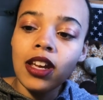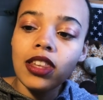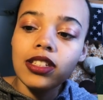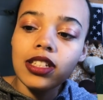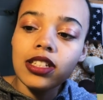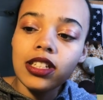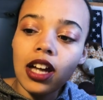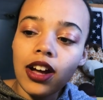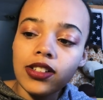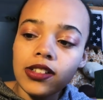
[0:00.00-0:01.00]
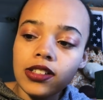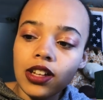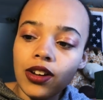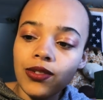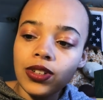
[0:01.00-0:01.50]
This is the essence
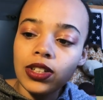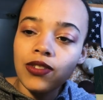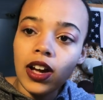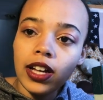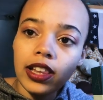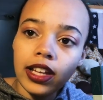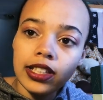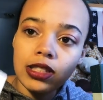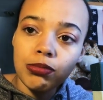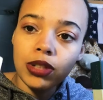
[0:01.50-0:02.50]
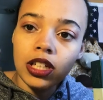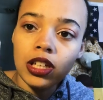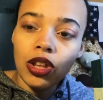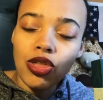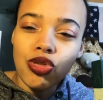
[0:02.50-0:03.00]
of divine light
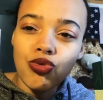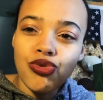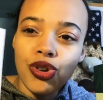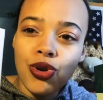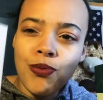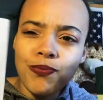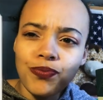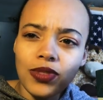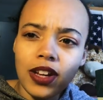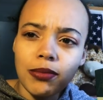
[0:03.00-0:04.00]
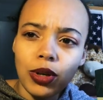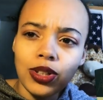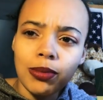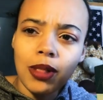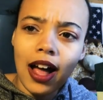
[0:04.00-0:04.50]
splitting through and
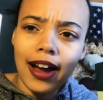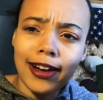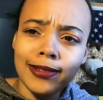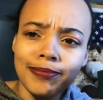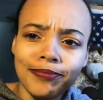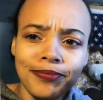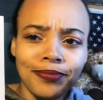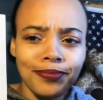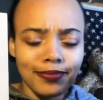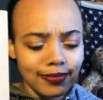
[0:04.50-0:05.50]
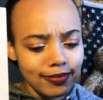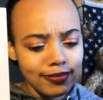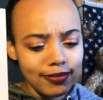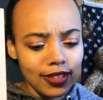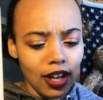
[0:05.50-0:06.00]
multiplying.
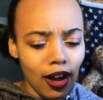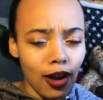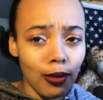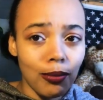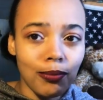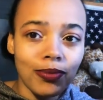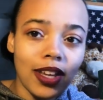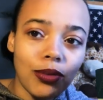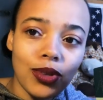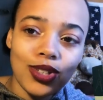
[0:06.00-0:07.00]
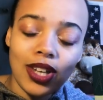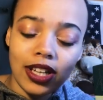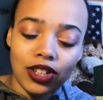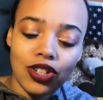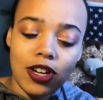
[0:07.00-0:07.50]
And was
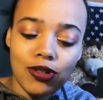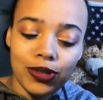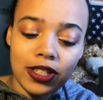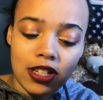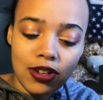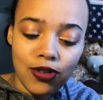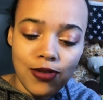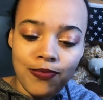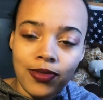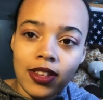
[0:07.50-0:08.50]
like a channeled sigil.